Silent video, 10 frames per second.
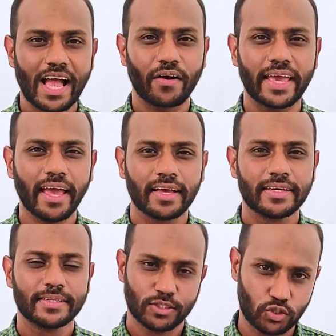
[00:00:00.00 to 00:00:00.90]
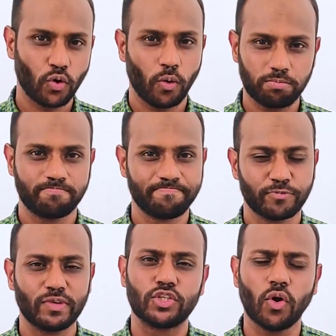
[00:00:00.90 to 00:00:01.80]
Okay. So
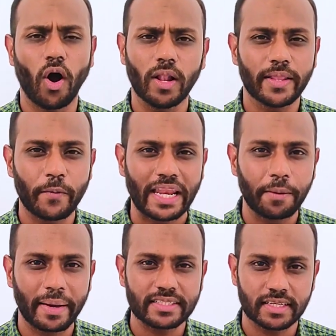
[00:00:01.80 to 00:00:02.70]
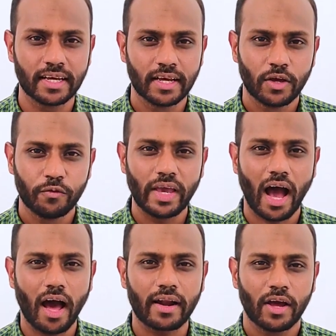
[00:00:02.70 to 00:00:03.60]
wish you all the very best. We
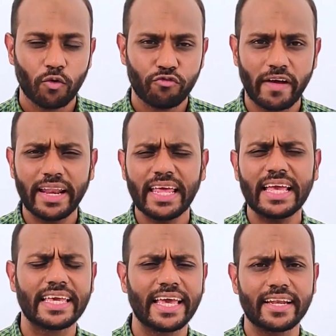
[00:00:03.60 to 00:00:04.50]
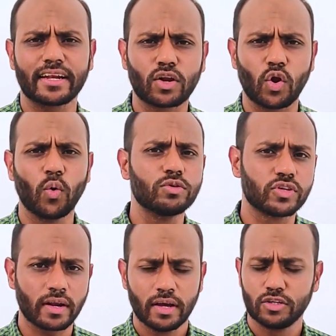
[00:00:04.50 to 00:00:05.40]
are getting
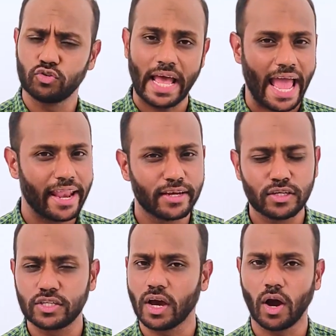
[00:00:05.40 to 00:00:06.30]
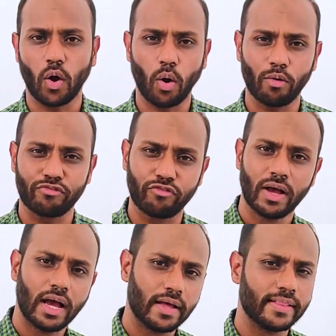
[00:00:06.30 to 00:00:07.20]
closer to the end of
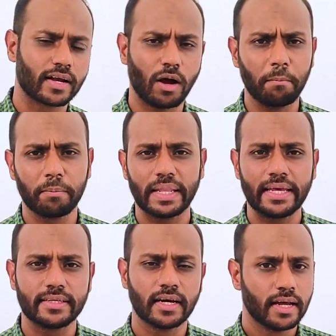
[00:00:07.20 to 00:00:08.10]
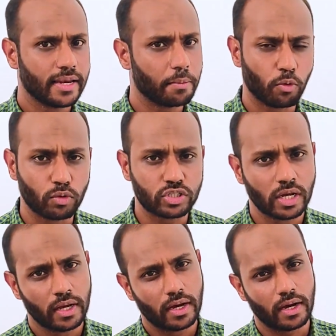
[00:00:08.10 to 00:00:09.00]
the complete
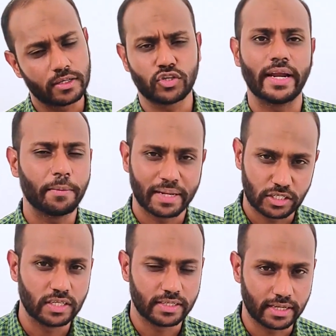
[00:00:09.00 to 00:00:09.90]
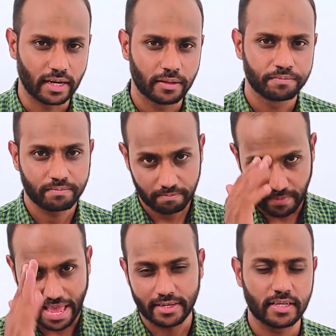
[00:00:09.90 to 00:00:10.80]
NEBOSH study material.
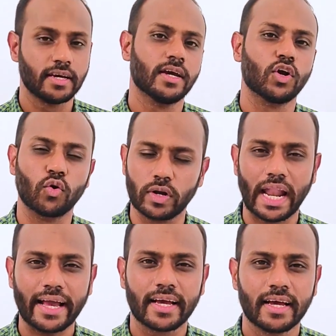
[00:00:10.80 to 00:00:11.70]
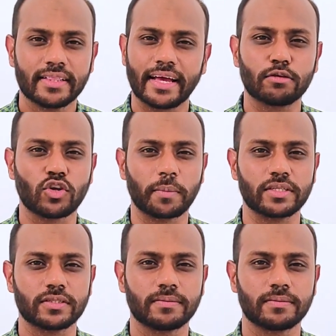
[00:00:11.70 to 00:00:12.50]
And good luck. Thank you so much.